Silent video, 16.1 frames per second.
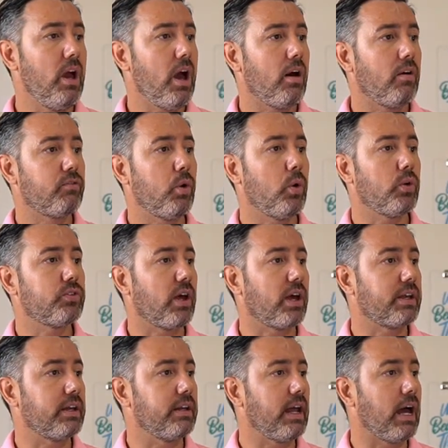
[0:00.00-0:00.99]
Of course, I
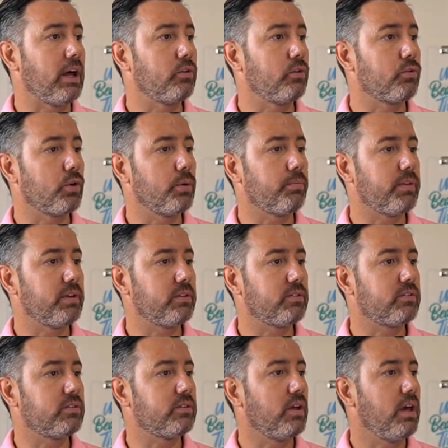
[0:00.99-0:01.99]
can ungroup
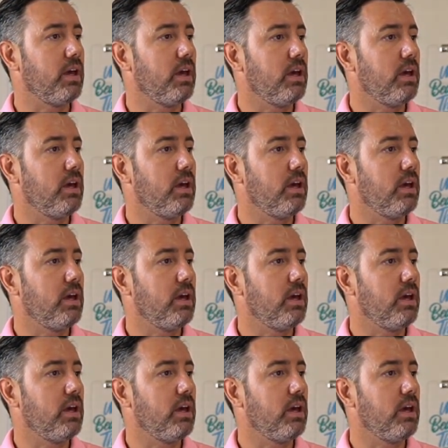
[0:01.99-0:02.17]
this